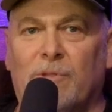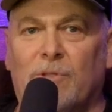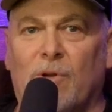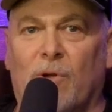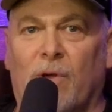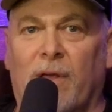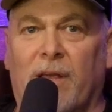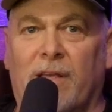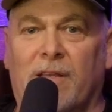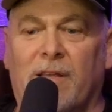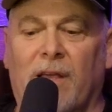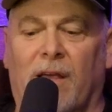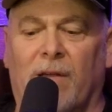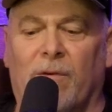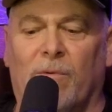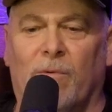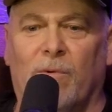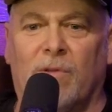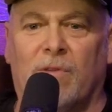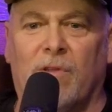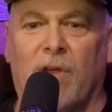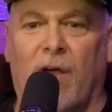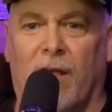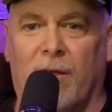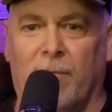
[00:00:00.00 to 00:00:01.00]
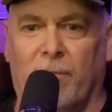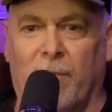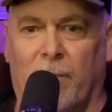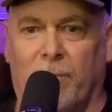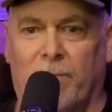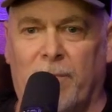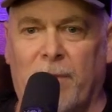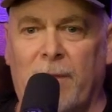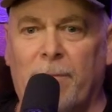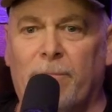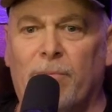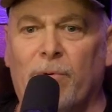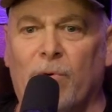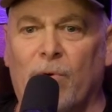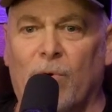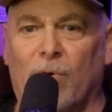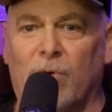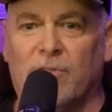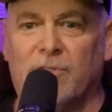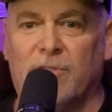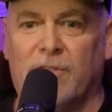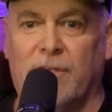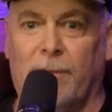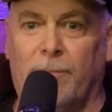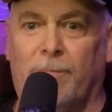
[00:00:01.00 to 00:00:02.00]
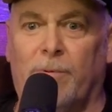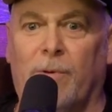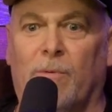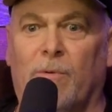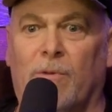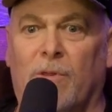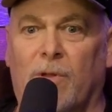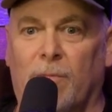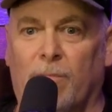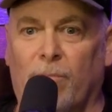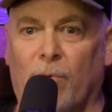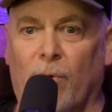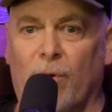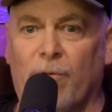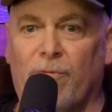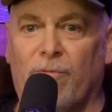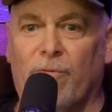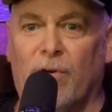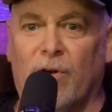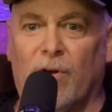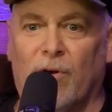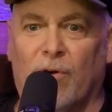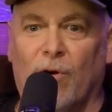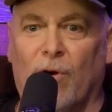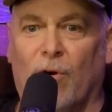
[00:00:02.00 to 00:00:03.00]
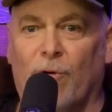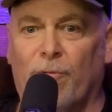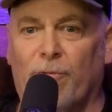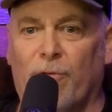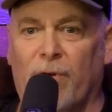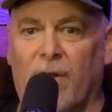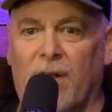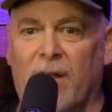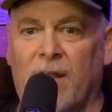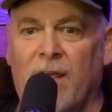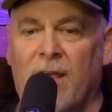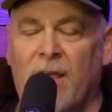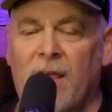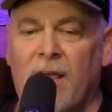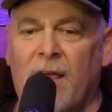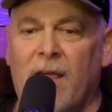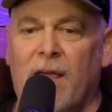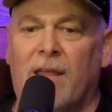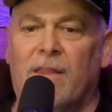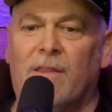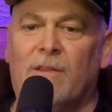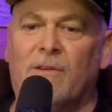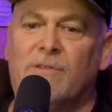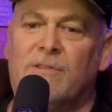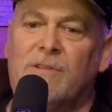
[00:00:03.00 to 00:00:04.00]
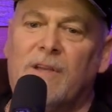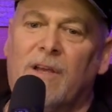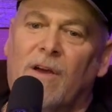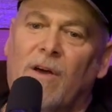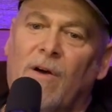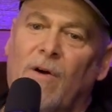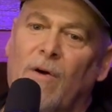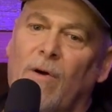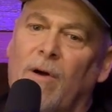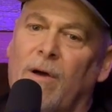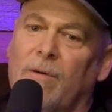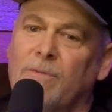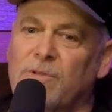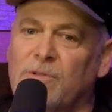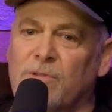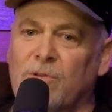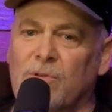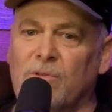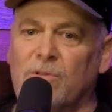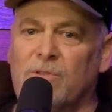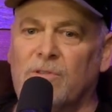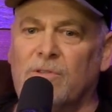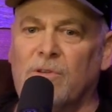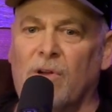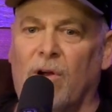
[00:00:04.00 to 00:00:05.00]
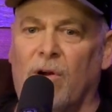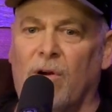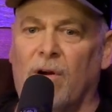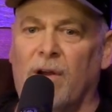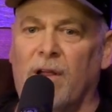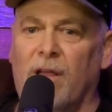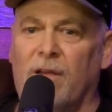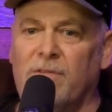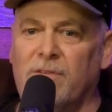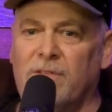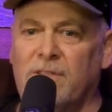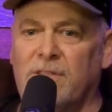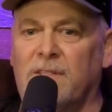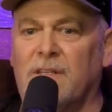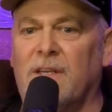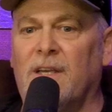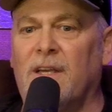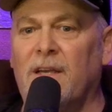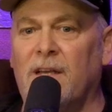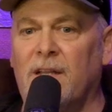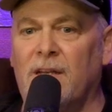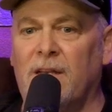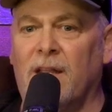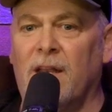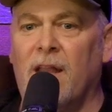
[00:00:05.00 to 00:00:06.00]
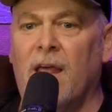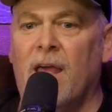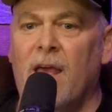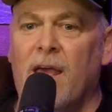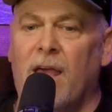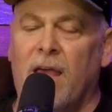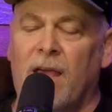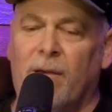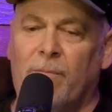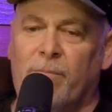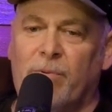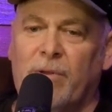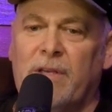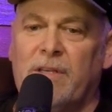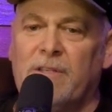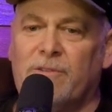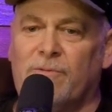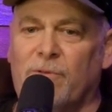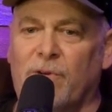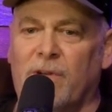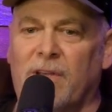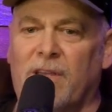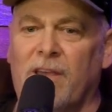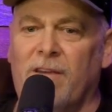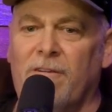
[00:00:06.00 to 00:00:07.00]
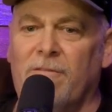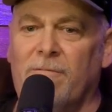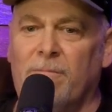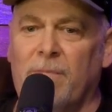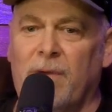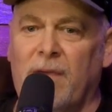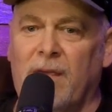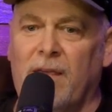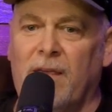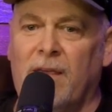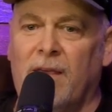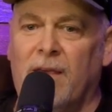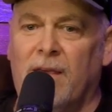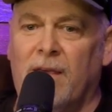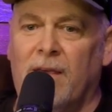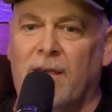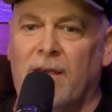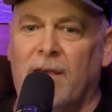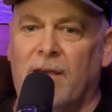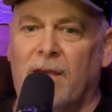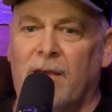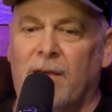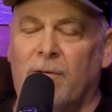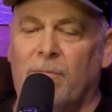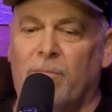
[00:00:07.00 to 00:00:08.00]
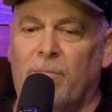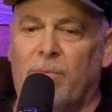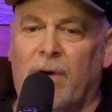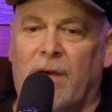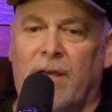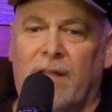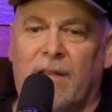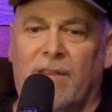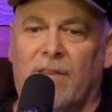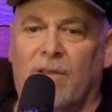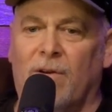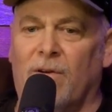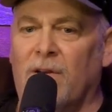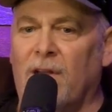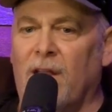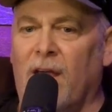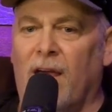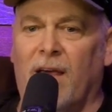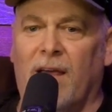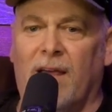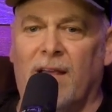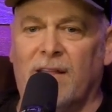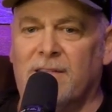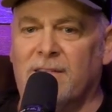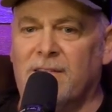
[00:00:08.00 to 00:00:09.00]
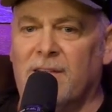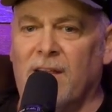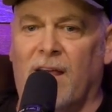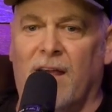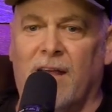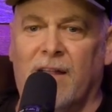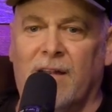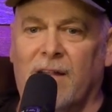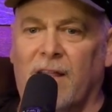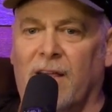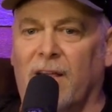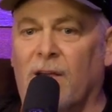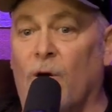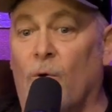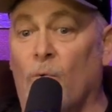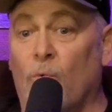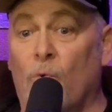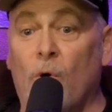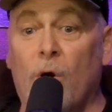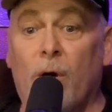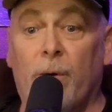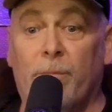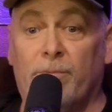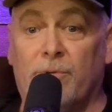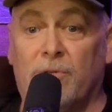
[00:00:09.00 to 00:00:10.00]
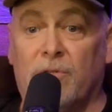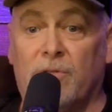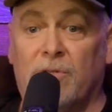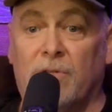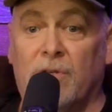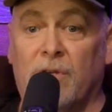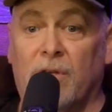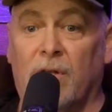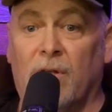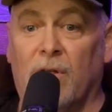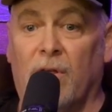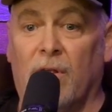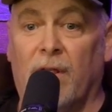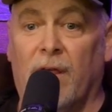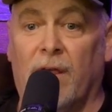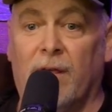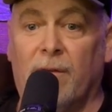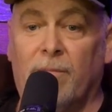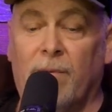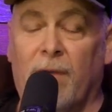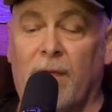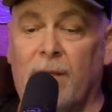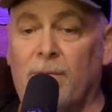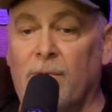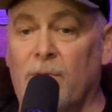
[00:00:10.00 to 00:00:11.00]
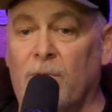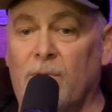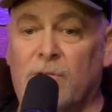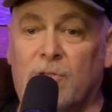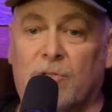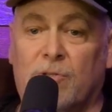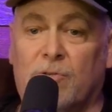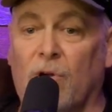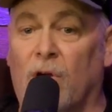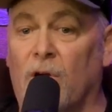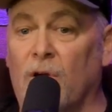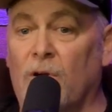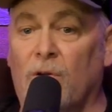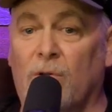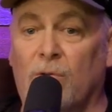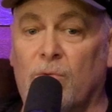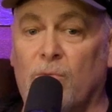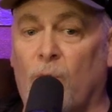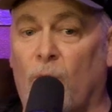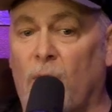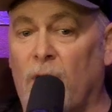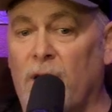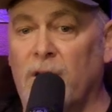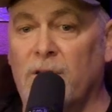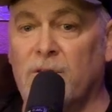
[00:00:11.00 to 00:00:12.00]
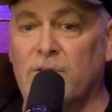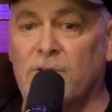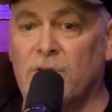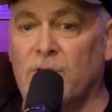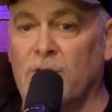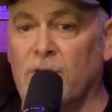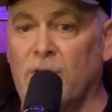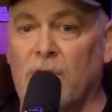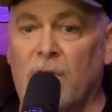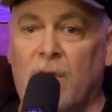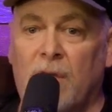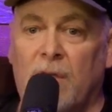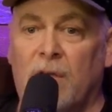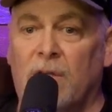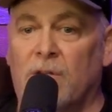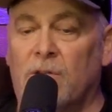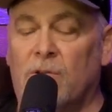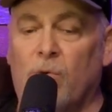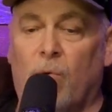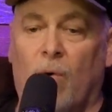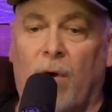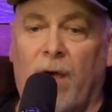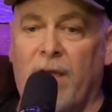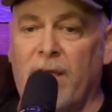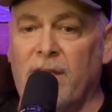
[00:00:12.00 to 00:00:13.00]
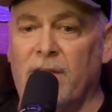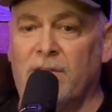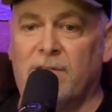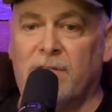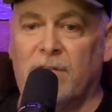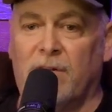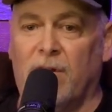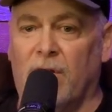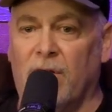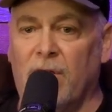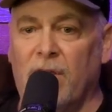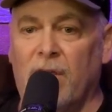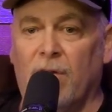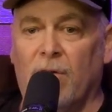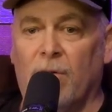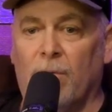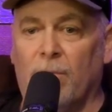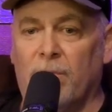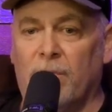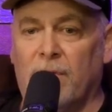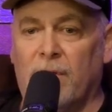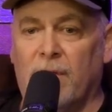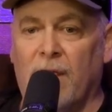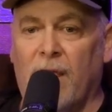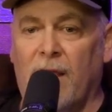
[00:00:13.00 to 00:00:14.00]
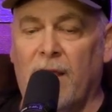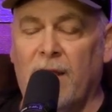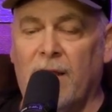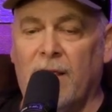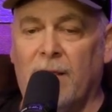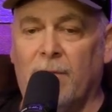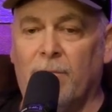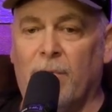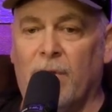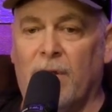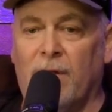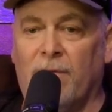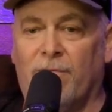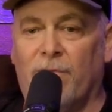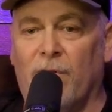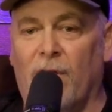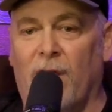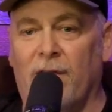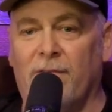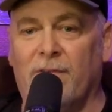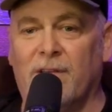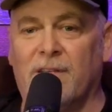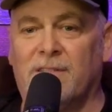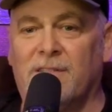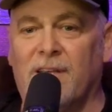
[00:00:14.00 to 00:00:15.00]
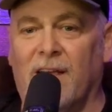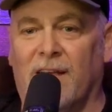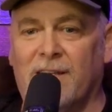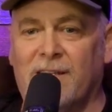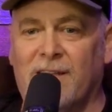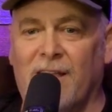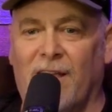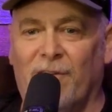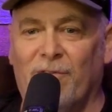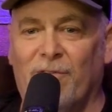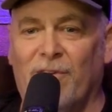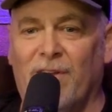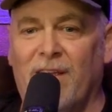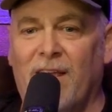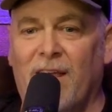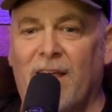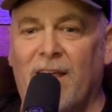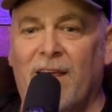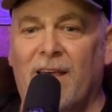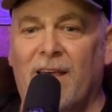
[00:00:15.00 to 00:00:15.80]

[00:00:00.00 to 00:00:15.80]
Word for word: like we'll talk about people who are sleeping with their boyfriend or girlfriend, and they'll say, "Oh, I'm so sorry, I've sinned, and please forgive me." But they're not, it's not like a whoops, like maybe we struggled once or twice in our year of dating. But if they're having sex every